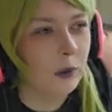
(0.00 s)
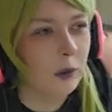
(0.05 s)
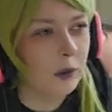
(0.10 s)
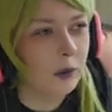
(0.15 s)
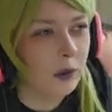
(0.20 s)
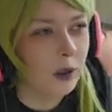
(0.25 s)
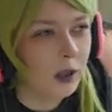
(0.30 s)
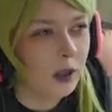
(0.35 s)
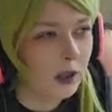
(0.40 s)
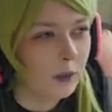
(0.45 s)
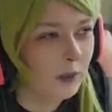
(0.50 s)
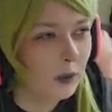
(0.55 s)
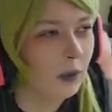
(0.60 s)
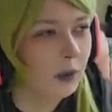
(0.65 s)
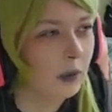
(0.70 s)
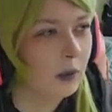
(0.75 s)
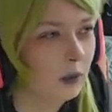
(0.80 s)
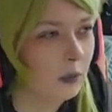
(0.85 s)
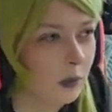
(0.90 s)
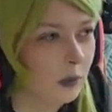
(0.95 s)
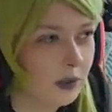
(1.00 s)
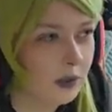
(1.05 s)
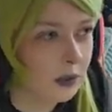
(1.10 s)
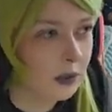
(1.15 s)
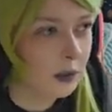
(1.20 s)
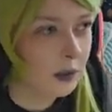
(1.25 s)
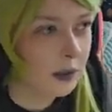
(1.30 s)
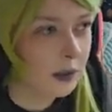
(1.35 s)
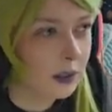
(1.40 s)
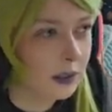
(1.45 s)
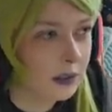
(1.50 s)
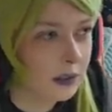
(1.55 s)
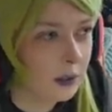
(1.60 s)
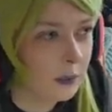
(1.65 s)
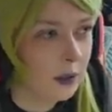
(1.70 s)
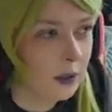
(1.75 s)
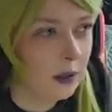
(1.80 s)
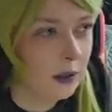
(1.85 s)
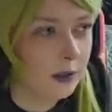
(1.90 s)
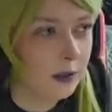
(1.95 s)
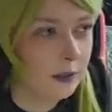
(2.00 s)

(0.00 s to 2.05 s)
Oh god, I'm not gonna win doing this, am I?